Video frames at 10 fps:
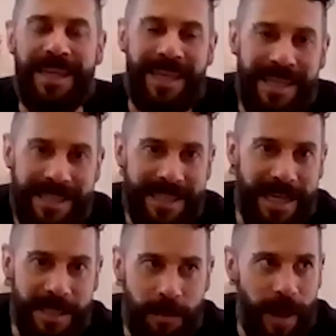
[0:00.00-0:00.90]

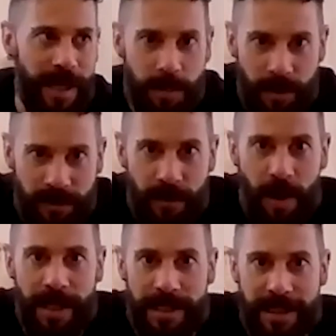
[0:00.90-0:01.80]
Instead, it's better to
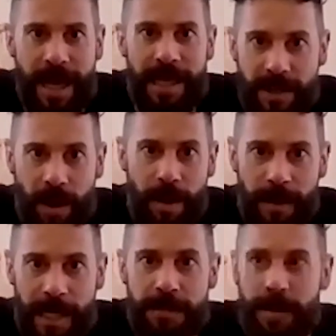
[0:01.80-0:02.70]
provide that time
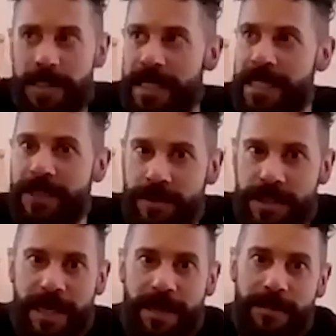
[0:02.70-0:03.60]
and expertise through
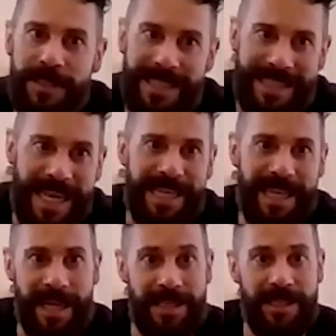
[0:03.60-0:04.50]
teams
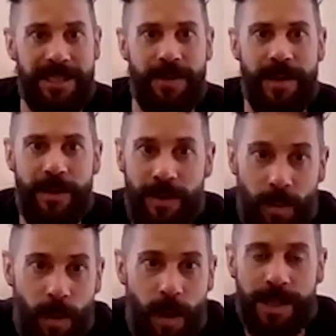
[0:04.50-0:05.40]
dedicated to it, who
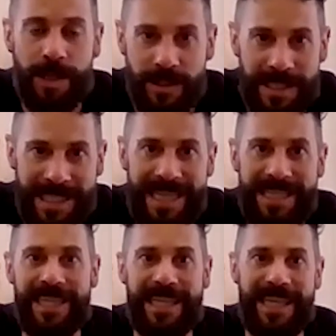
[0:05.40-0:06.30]
can work
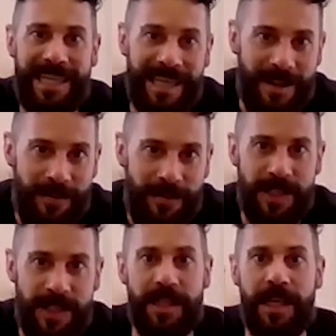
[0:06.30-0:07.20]
strategically and
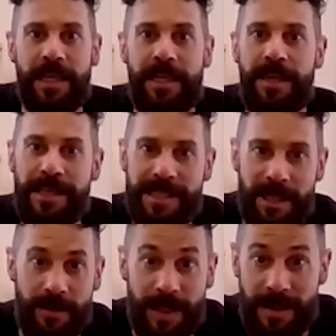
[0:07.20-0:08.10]
efficiently
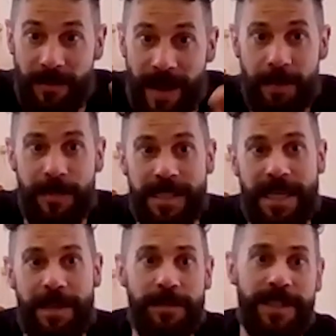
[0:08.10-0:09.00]
so that the development
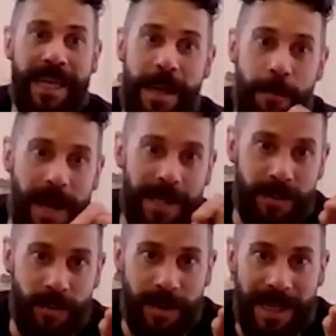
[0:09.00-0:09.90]
teams can get back
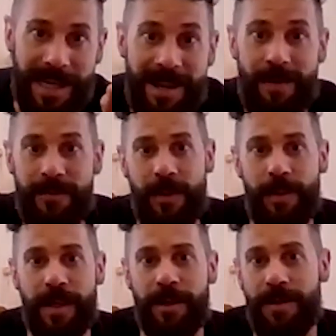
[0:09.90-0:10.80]
to what they love
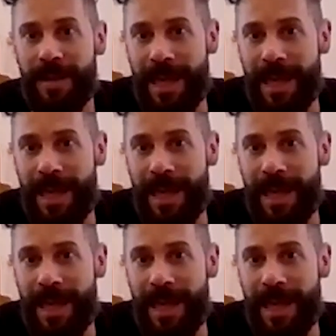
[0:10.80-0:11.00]
doing on that